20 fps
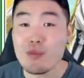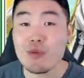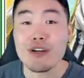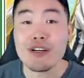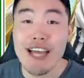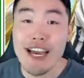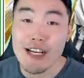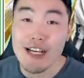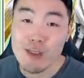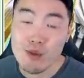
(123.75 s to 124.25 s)

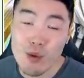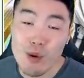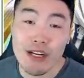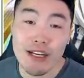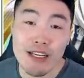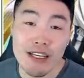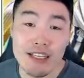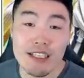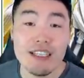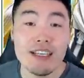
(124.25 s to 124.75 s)
attack
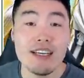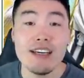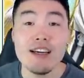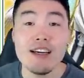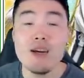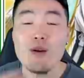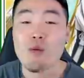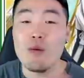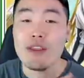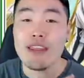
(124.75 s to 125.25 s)
20
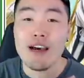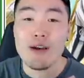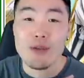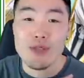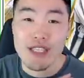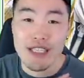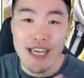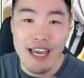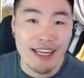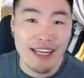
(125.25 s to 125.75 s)
without
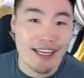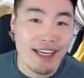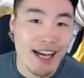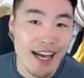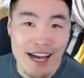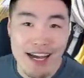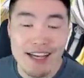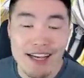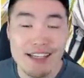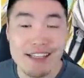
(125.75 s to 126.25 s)
using any
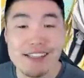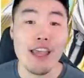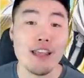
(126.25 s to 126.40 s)
Kais.